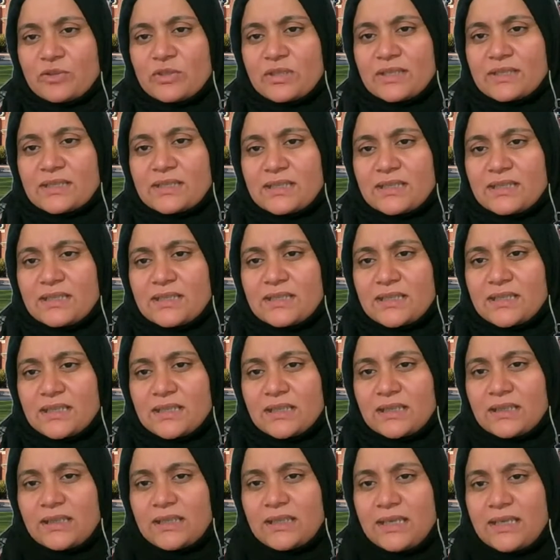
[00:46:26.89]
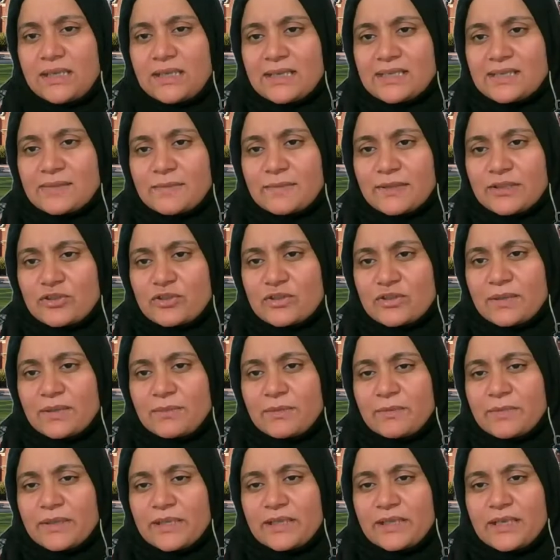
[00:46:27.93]
does it need as much time
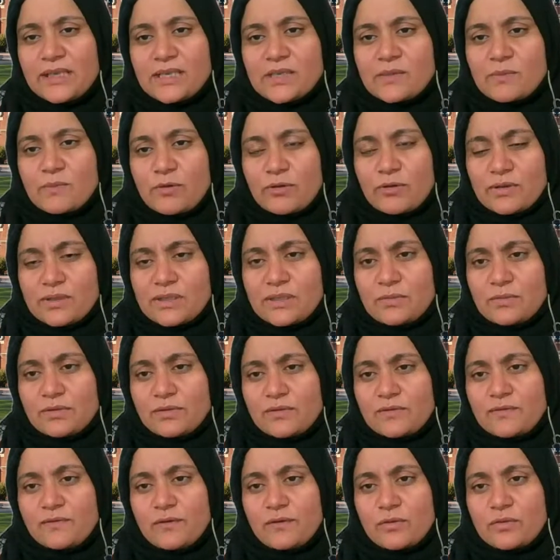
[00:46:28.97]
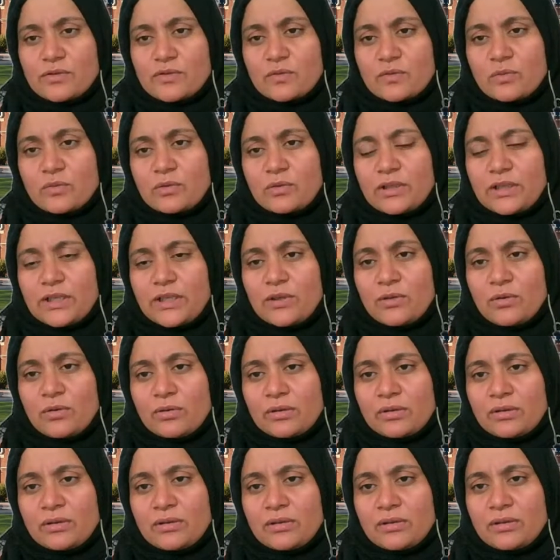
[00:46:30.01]
and money as possible to focus only
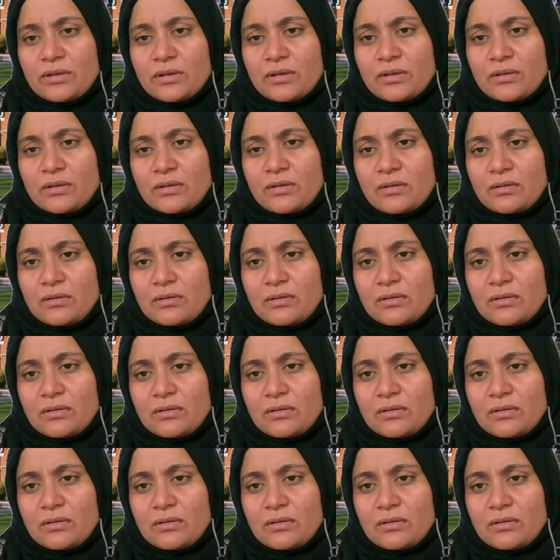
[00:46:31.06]
on the,